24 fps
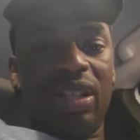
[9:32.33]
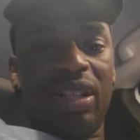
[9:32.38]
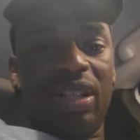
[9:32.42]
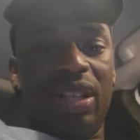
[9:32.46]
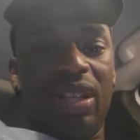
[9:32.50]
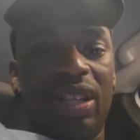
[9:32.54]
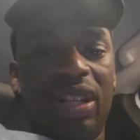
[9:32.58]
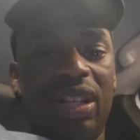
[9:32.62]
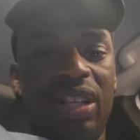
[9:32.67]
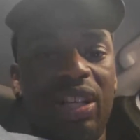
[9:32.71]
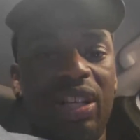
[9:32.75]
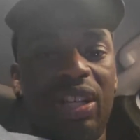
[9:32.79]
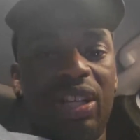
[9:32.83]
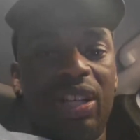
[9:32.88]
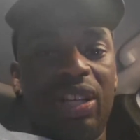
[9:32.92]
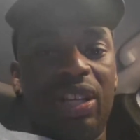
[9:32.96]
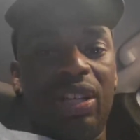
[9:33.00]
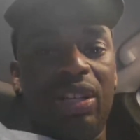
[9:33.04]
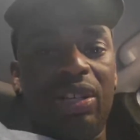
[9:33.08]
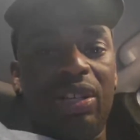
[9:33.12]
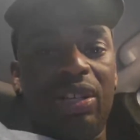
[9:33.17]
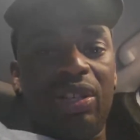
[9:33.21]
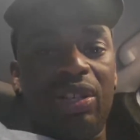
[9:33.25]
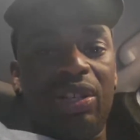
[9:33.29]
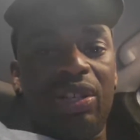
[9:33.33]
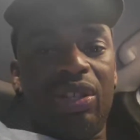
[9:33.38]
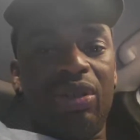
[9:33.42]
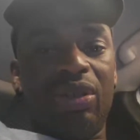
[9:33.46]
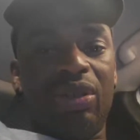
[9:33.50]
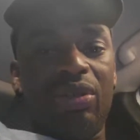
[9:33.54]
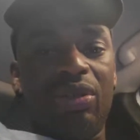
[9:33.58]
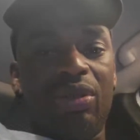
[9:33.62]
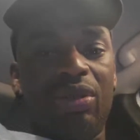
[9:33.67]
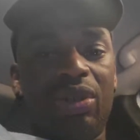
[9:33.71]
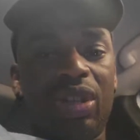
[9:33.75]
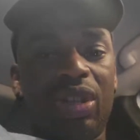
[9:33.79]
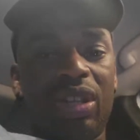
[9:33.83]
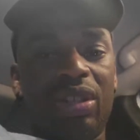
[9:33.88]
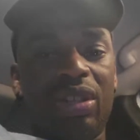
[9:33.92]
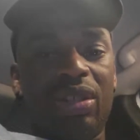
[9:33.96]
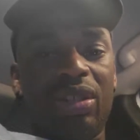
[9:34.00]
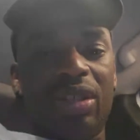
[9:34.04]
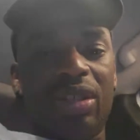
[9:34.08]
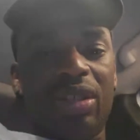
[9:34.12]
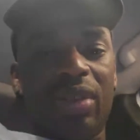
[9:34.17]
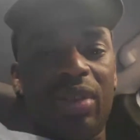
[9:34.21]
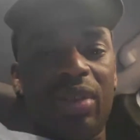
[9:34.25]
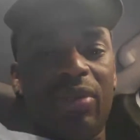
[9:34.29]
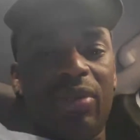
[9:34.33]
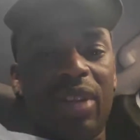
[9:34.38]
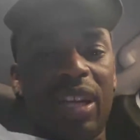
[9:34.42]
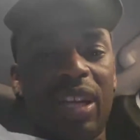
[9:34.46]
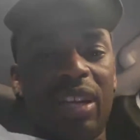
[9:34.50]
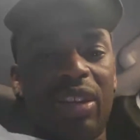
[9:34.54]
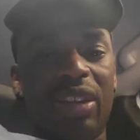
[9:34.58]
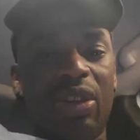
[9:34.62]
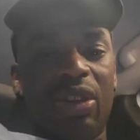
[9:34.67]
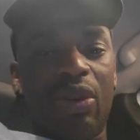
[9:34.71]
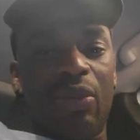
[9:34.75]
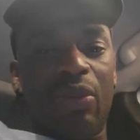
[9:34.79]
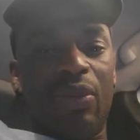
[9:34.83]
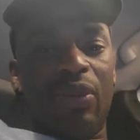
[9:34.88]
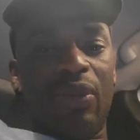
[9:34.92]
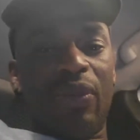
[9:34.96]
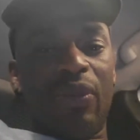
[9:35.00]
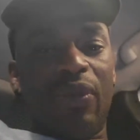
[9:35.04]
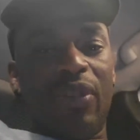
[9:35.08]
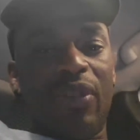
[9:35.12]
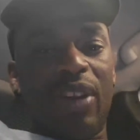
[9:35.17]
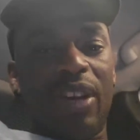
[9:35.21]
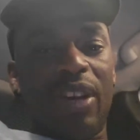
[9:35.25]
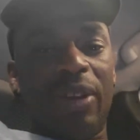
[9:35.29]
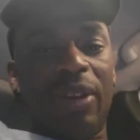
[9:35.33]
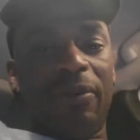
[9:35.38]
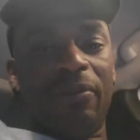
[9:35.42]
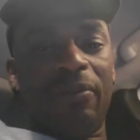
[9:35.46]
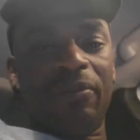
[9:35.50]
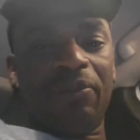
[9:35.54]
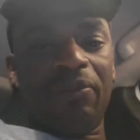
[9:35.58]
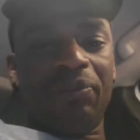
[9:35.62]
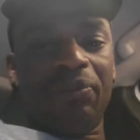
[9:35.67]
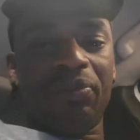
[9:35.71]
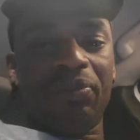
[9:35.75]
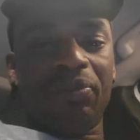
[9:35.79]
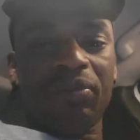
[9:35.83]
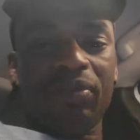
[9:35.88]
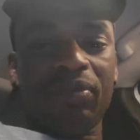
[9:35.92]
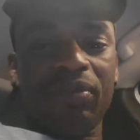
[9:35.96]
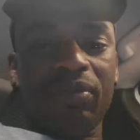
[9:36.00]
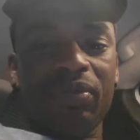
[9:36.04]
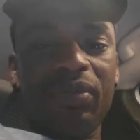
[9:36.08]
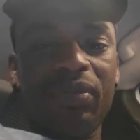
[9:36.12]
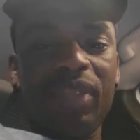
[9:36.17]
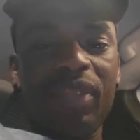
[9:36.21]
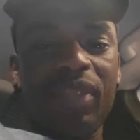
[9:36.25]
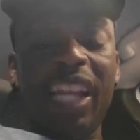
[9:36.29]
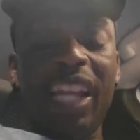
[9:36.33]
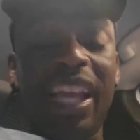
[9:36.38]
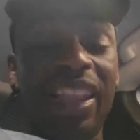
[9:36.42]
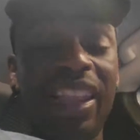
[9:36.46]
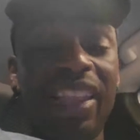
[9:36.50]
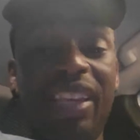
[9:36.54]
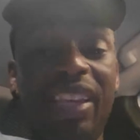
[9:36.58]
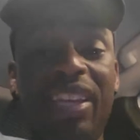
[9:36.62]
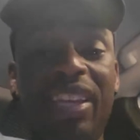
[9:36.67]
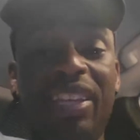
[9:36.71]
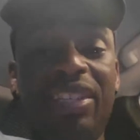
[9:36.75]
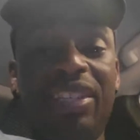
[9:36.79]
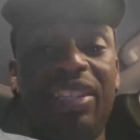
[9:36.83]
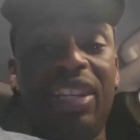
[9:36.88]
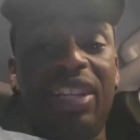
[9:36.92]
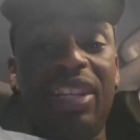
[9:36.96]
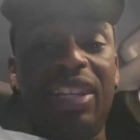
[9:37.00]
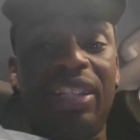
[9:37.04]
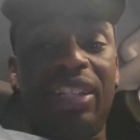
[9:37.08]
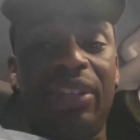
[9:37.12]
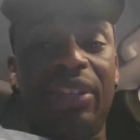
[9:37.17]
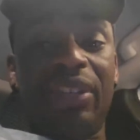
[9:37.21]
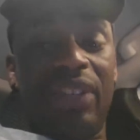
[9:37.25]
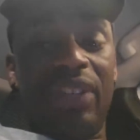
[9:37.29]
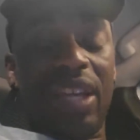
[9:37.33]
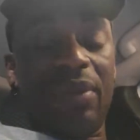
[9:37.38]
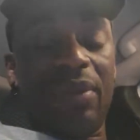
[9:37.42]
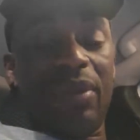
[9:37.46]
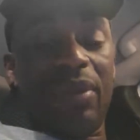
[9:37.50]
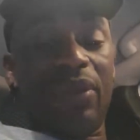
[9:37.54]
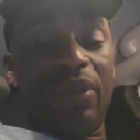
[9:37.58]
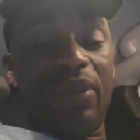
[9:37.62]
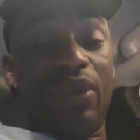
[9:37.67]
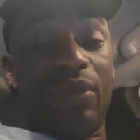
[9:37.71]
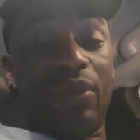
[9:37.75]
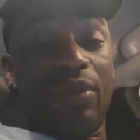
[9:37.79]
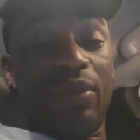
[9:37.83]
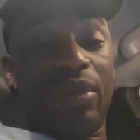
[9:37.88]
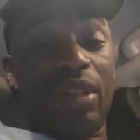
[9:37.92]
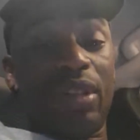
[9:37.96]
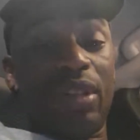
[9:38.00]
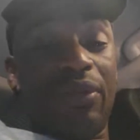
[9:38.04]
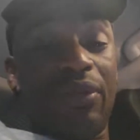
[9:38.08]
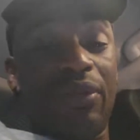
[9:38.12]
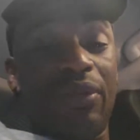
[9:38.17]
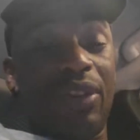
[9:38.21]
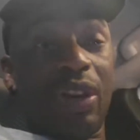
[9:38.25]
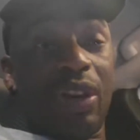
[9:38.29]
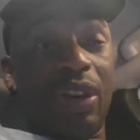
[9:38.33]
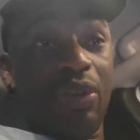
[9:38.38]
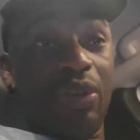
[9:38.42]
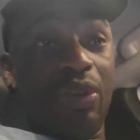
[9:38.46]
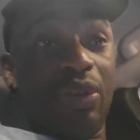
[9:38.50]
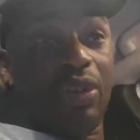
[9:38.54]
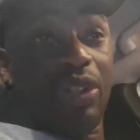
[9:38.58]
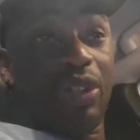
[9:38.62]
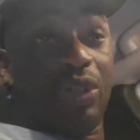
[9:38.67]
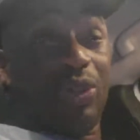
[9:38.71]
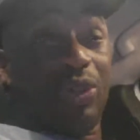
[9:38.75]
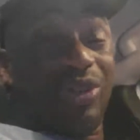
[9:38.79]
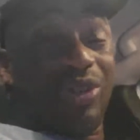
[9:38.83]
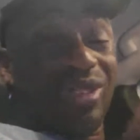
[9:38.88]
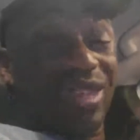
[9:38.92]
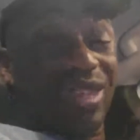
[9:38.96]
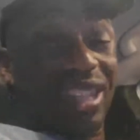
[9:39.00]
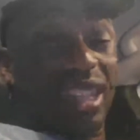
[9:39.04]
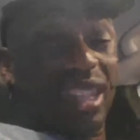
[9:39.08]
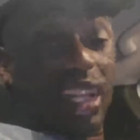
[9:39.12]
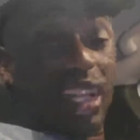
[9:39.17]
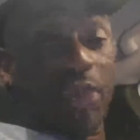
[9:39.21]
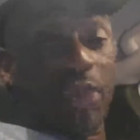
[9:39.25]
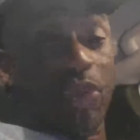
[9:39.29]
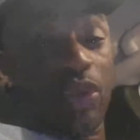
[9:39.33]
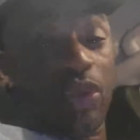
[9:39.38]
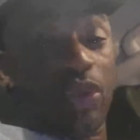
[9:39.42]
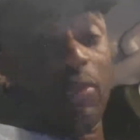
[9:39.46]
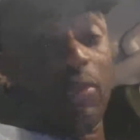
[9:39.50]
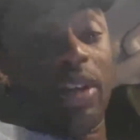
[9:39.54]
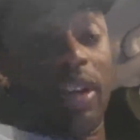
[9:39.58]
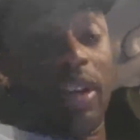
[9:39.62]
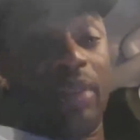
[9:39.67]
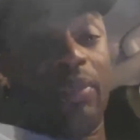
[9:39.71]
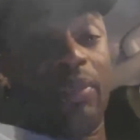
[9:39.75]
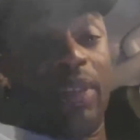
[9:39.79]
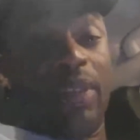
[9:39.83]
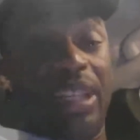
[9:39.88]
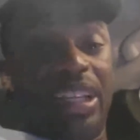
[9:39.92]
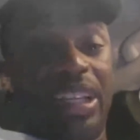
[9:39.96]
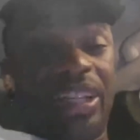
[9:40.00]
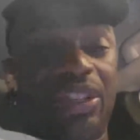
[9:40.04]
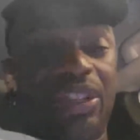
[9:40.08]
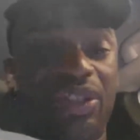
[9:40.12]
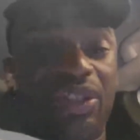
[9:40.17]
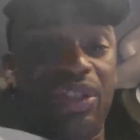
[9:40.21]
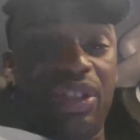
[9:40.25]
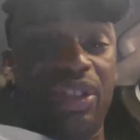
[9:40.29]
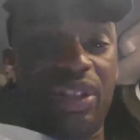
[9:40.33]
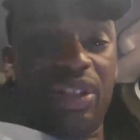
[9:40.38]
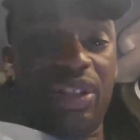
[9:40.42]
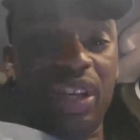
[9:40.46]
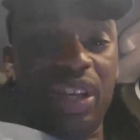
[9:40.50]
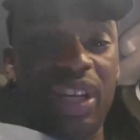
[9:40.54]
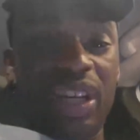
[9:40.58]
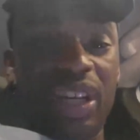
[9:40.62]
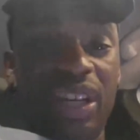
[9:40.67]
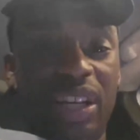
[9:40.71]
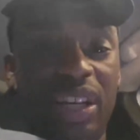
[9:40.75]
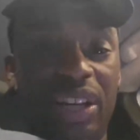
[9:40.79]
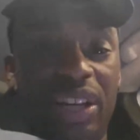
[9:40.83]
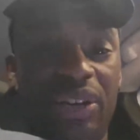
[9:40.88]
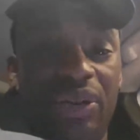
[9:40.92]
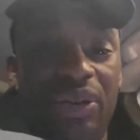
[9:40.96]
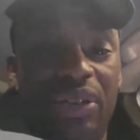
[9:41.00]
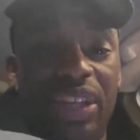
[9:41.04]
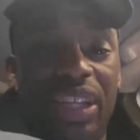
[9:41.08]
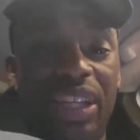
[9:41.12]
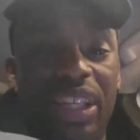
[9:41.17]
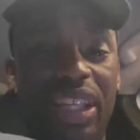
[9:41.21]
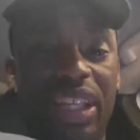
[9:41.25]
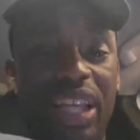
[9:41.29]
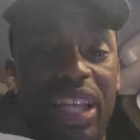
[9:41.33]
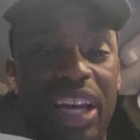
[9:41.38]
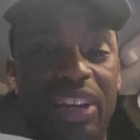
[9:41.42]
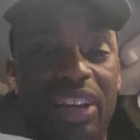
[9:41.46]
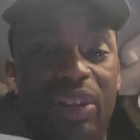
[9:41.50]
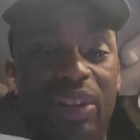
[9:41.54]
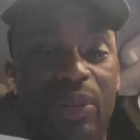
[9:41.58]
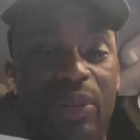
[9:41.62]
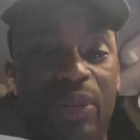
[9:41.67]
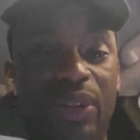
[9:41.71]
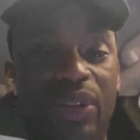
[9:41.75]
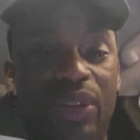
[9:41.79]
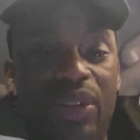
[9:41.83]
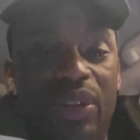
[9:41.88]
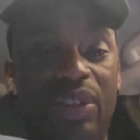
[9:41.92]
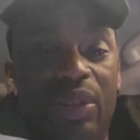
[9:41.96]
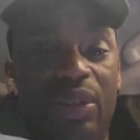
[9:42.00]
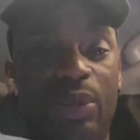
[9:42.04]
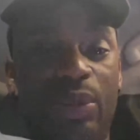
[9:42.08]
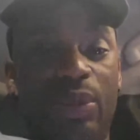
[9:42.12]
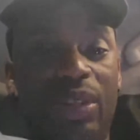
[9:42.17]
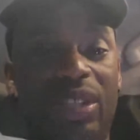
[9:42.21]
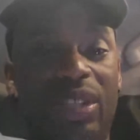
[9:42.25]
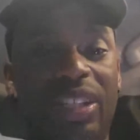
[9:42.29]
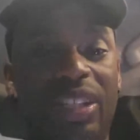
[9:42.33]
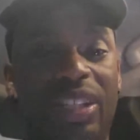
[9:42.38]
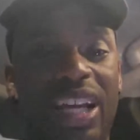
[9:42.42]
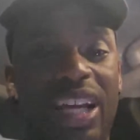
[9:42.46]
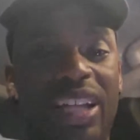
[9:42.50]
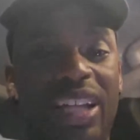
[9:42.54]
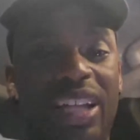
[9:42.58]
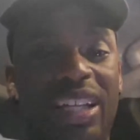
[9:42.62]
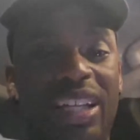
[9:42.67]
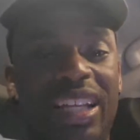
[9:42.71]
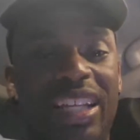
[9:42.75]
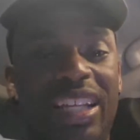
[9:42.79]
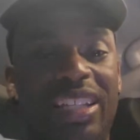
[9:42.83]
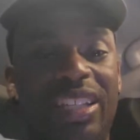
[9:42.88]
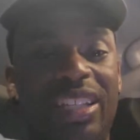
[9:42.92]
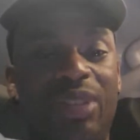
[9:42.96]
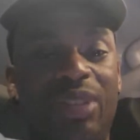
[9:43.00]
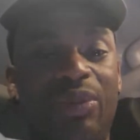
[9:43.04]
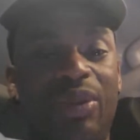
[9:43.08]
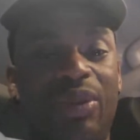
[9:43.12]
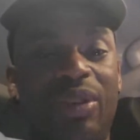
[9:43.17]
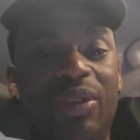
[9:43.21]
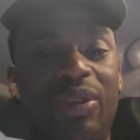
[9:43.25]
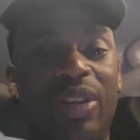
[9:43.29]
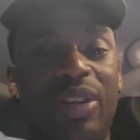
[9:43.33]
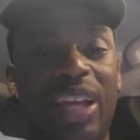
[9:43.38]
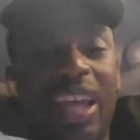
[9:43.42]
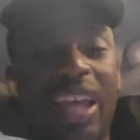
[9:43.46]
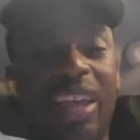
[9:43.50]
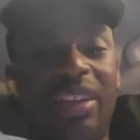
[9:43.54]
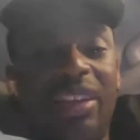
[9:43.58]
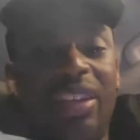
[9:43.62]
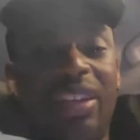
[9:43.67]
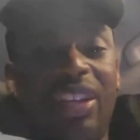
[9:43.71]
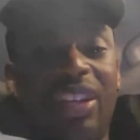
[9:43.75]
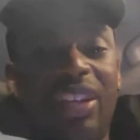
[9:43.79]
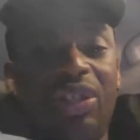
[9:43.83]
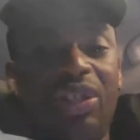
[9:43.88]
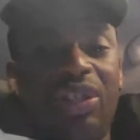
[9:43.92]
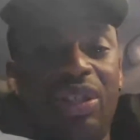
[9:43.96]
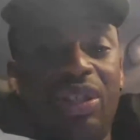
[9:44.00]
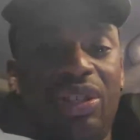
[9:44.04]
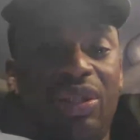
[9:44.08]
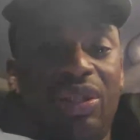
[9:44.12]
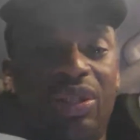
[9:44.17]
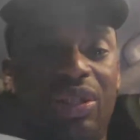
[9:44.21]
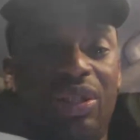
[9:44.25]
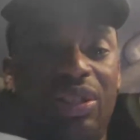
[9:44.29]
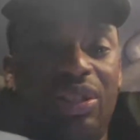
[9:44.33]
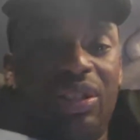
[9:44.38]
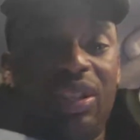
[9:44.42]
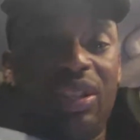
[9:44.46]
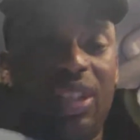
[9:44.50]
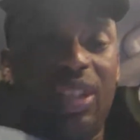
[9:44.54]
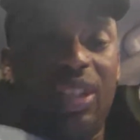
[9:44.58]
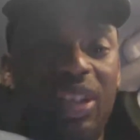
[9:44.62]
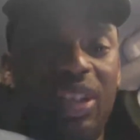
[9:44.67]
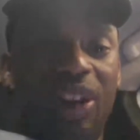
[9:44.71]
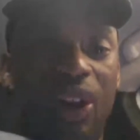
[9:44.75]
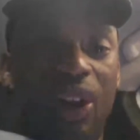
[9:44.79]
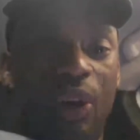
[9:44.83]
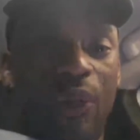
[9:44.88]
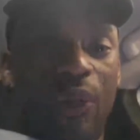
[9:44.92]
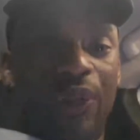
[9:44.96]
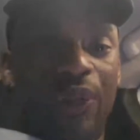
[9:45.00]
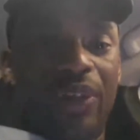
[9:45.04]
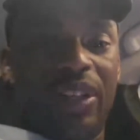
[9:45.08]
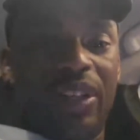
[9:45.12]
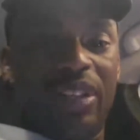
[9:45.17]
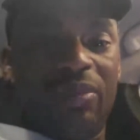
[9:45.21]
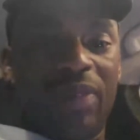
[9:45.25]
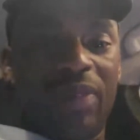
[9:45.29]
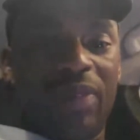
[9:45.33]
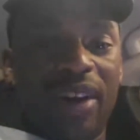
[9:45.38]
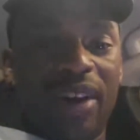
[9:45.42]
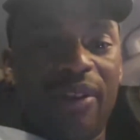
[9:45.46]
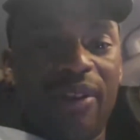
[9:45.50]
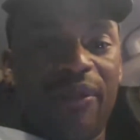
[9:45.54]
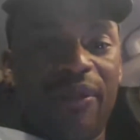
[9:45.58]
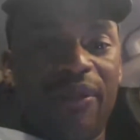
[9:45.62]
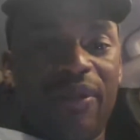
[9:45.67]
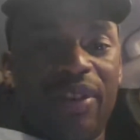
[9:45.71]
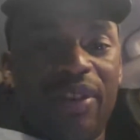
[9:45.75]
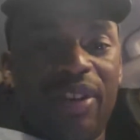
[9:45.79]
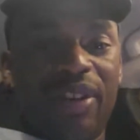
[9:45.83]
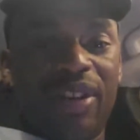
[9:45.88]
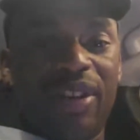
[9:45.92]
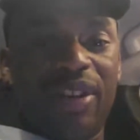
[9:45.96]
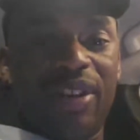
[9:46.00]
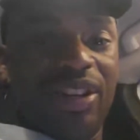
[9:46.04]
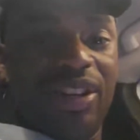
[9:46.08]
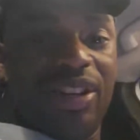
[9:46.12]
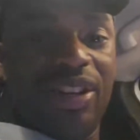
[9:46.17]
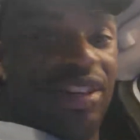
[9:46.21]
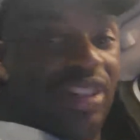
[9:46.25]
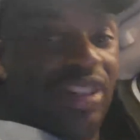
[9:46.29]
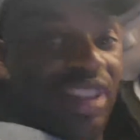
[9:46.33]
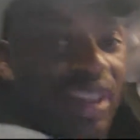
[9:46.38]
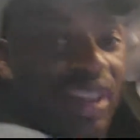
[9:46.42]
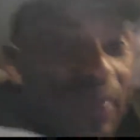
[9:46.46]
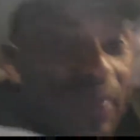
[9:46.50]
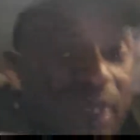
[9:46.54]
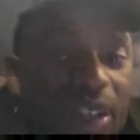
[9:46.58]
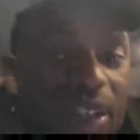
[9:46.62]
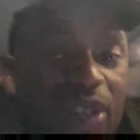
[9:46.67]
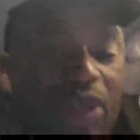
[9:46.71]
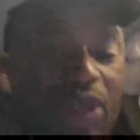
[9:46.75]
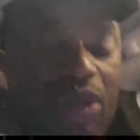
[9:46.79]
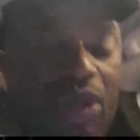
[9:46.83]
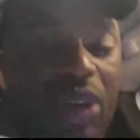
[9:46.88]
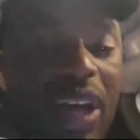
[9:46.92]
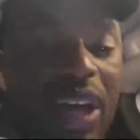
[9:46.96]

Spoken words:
he just shuts up like he'll be fine. I think he's done enough damage for himself, and the earliest you'll see him will probably be next year. I don't think he got the ability to be silent. It's an addiction to open his mouth. Yep, that's true. I